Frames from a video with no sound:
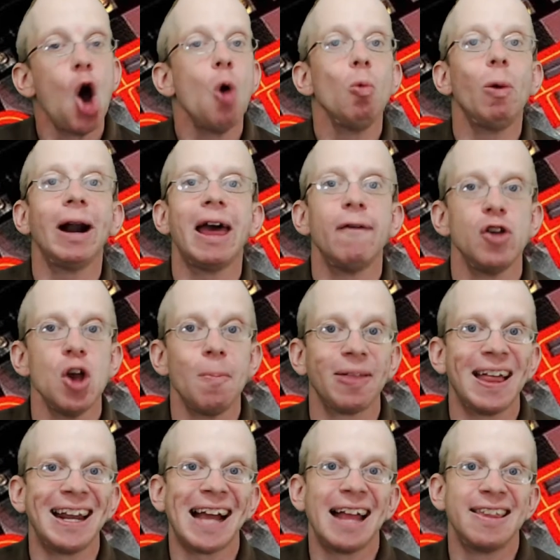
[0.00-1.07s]
Whatever you're
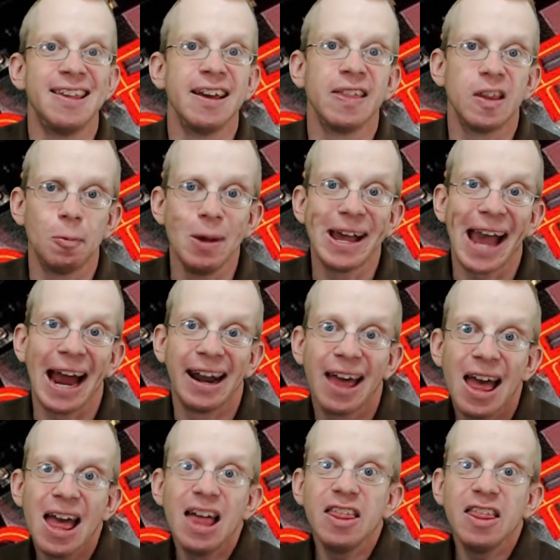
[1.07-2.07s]
planning on seeing this weekend,